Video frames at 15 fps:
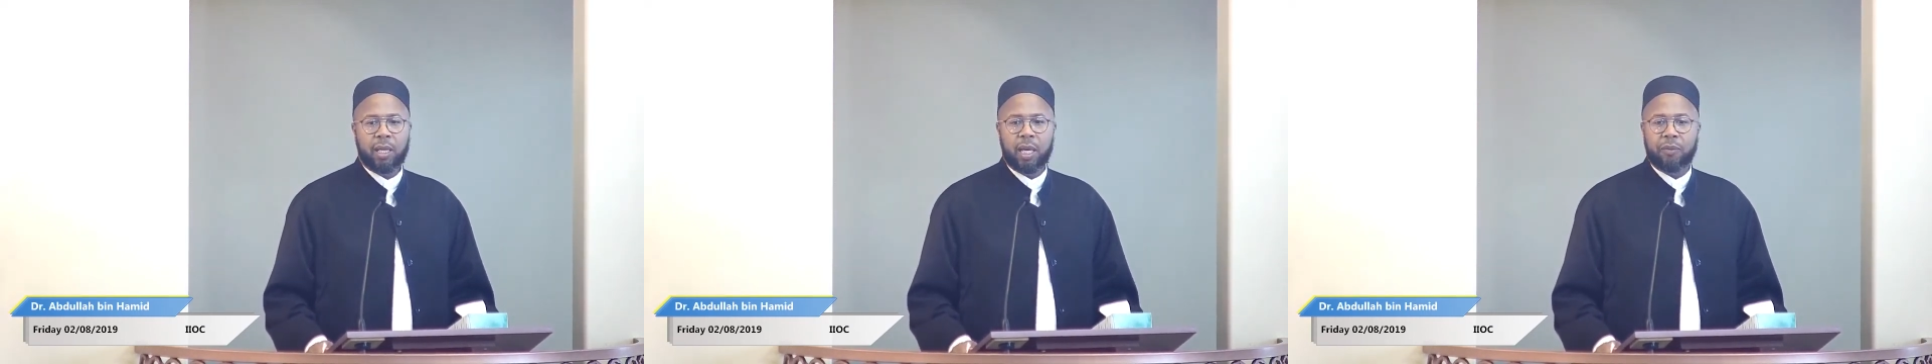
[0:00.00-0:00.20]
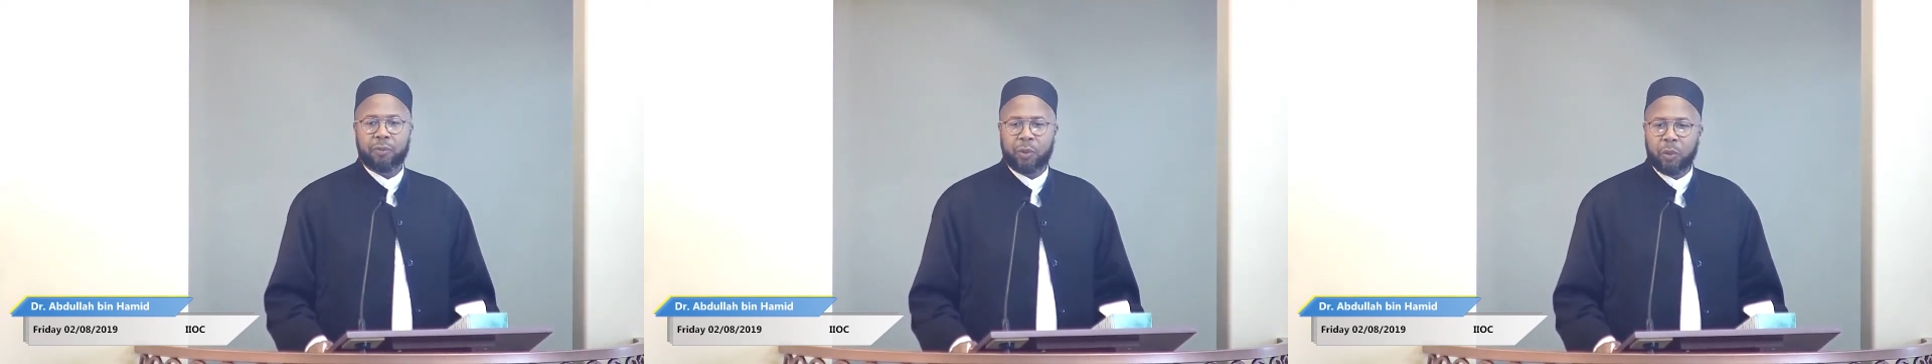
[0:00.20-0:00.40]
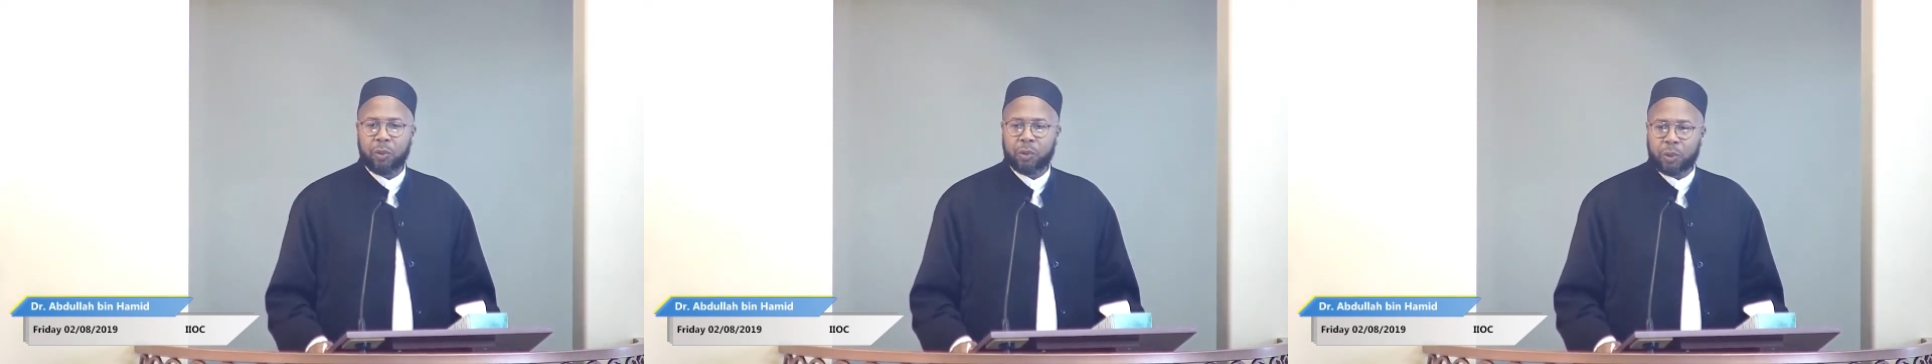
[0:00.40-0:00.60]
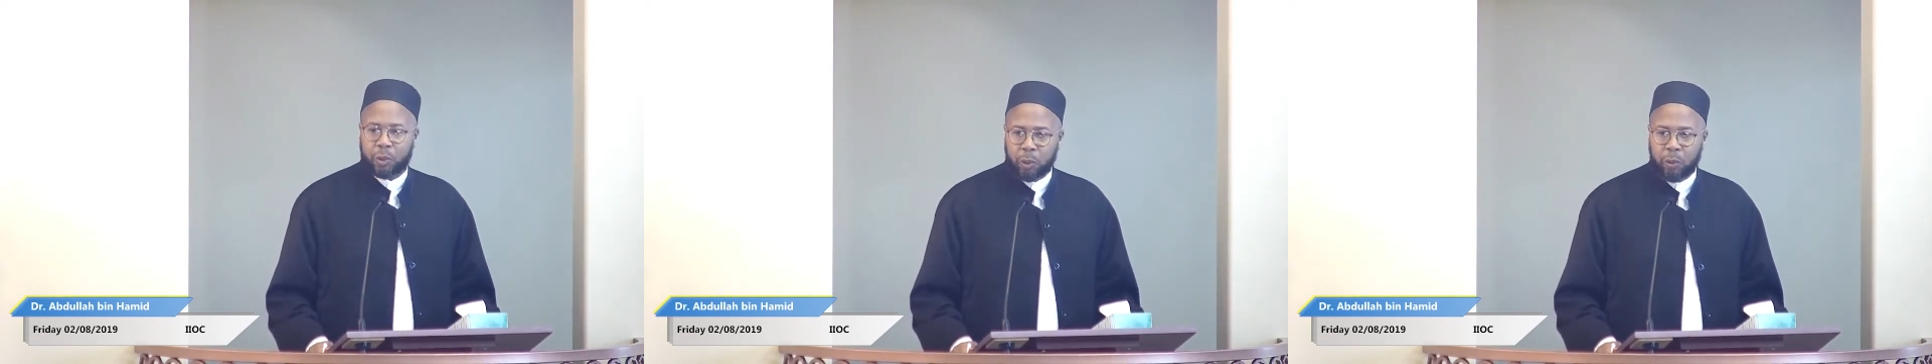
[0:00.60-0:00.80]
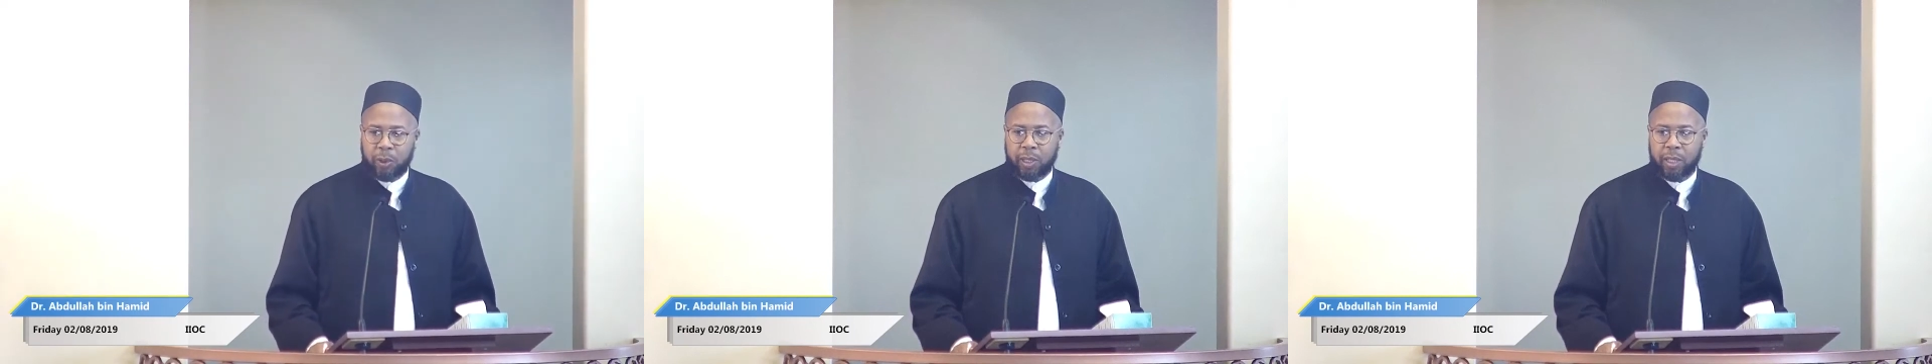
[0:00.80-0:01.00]
if you
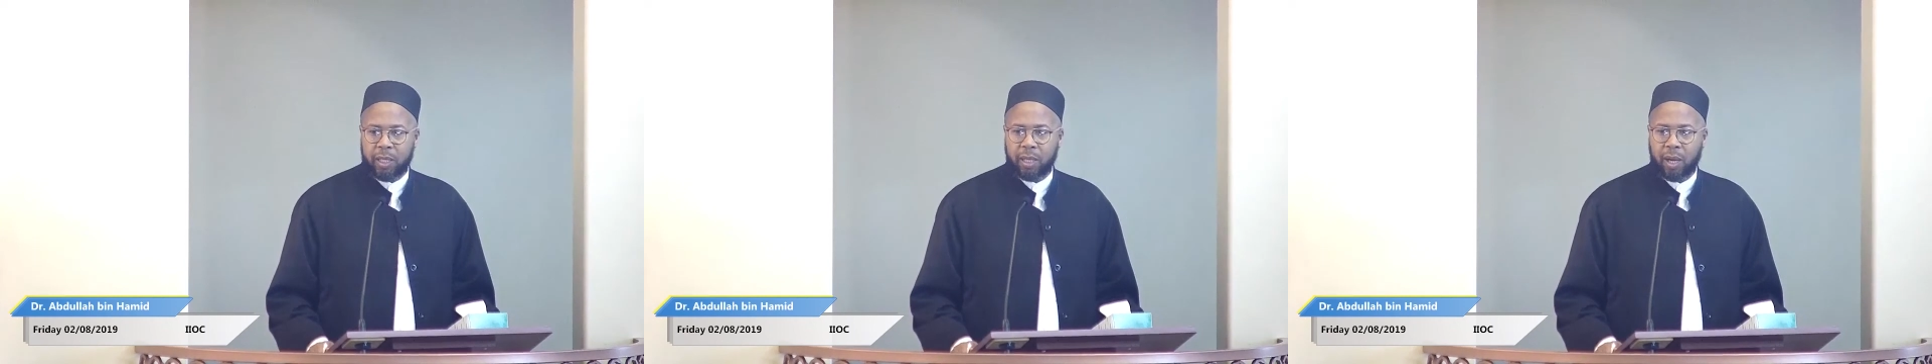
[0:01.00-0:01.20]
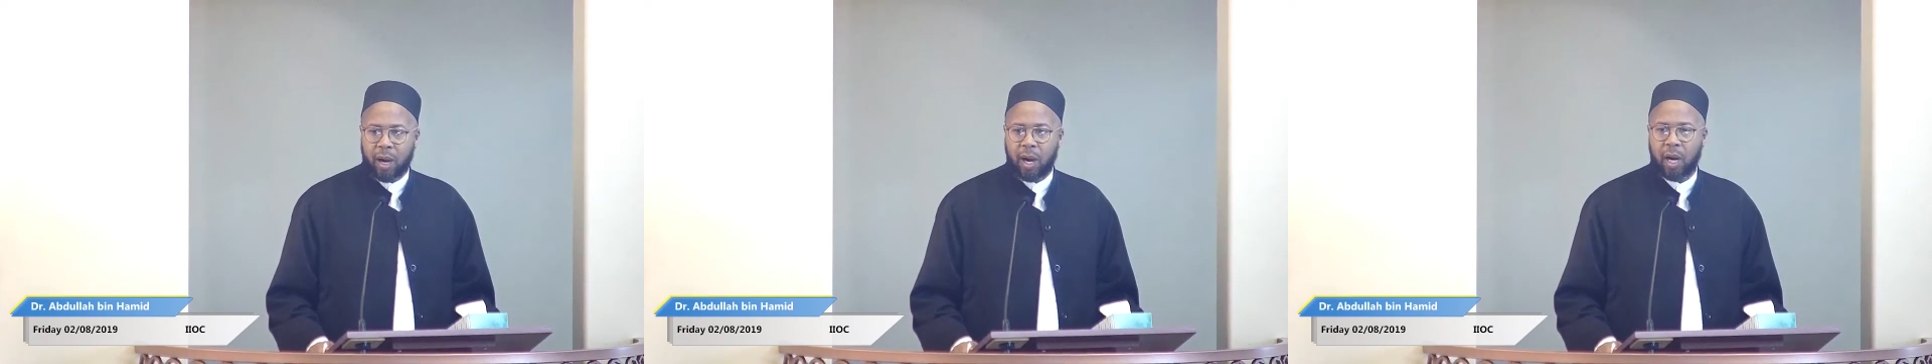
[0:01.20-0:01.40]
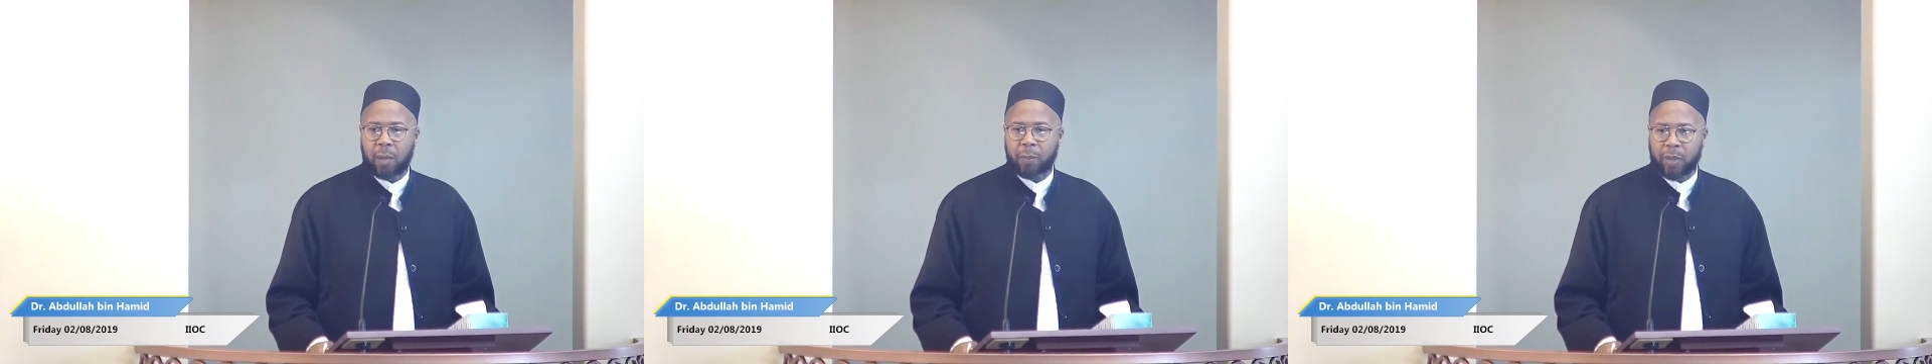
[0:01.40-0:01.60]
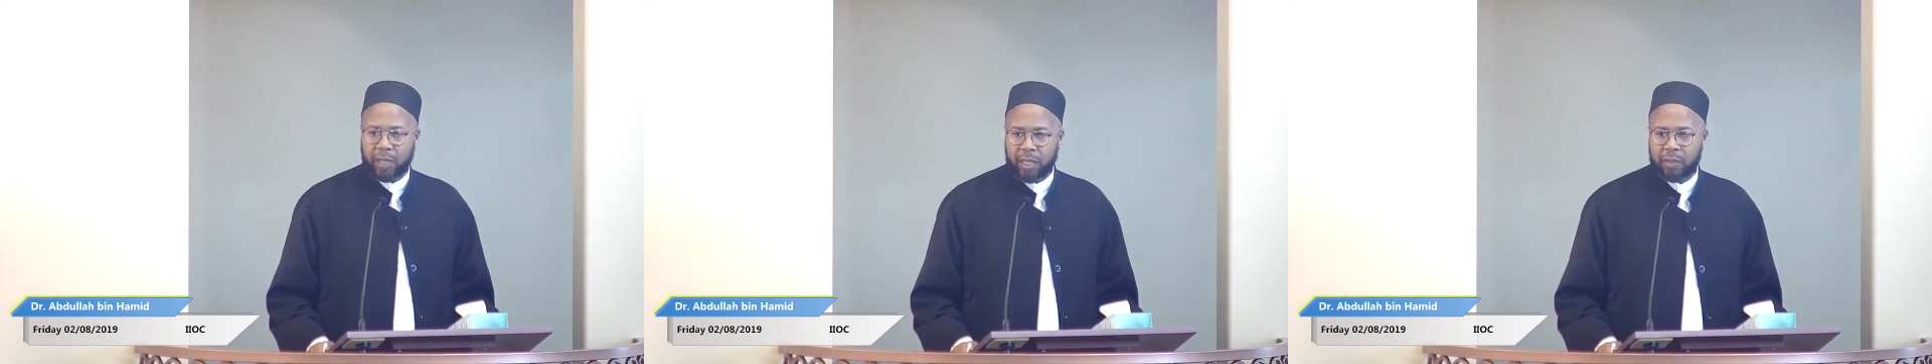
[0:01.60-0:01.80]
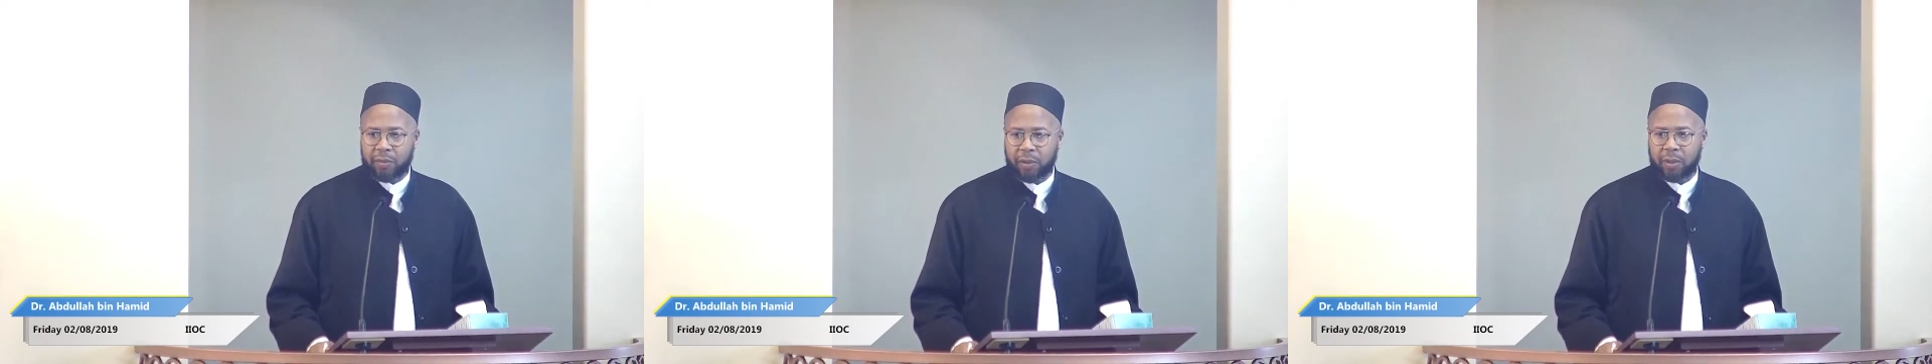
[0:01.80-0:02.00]
truly are
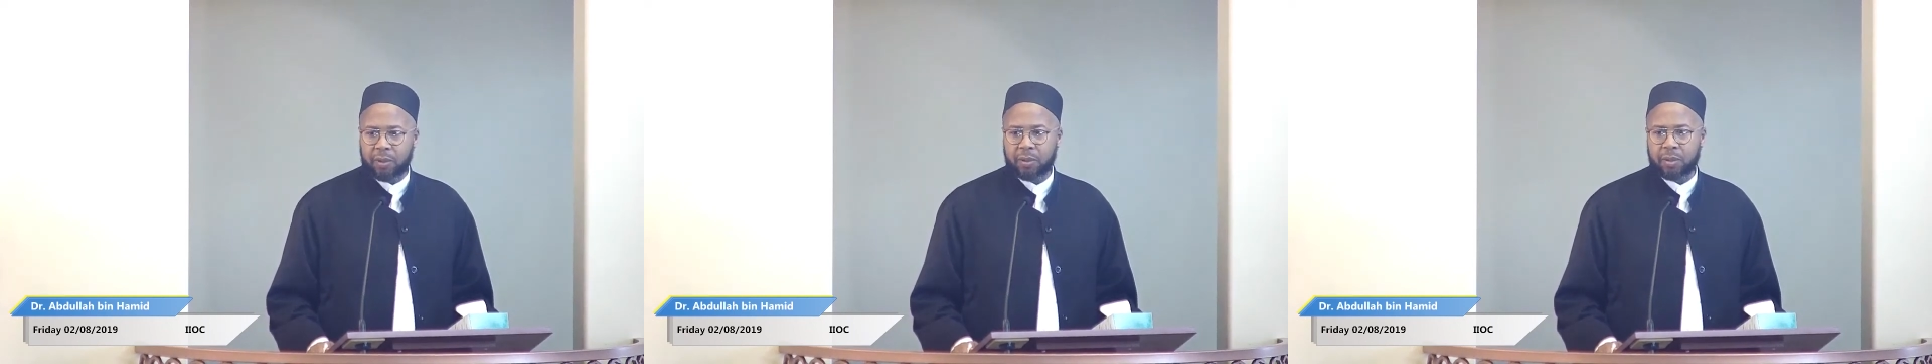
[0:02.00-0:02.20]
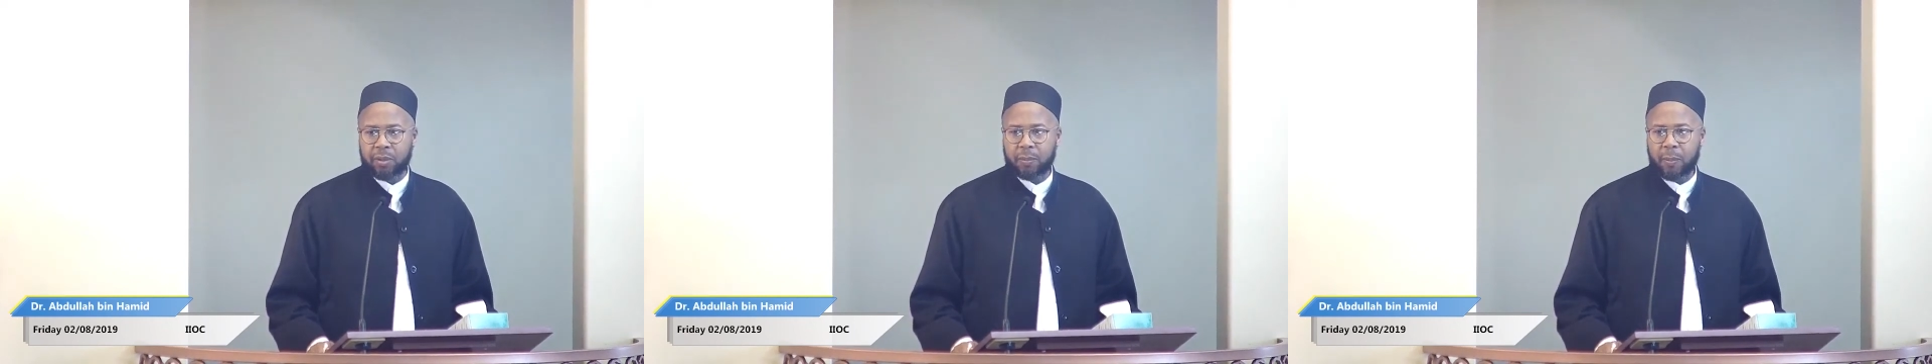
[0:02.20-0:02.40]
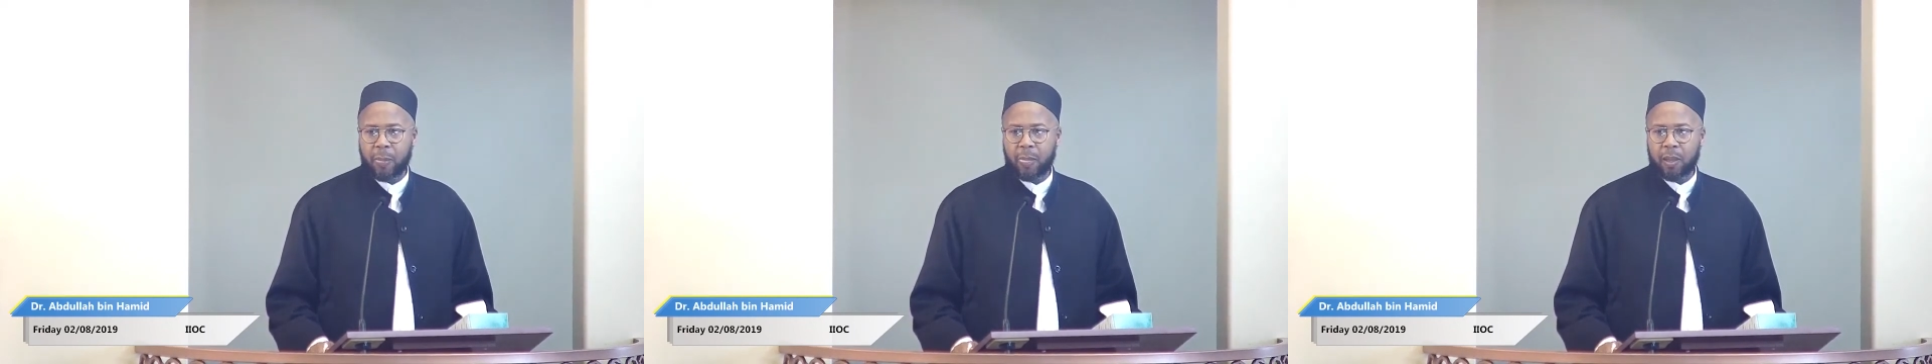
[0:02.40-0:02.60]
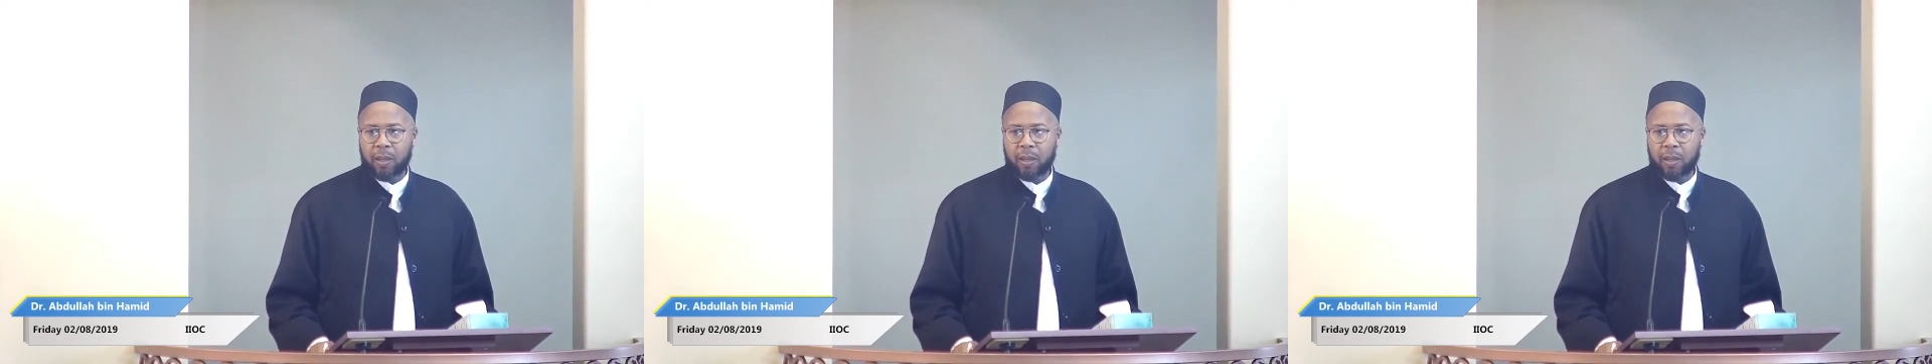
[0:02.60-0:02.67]
believers.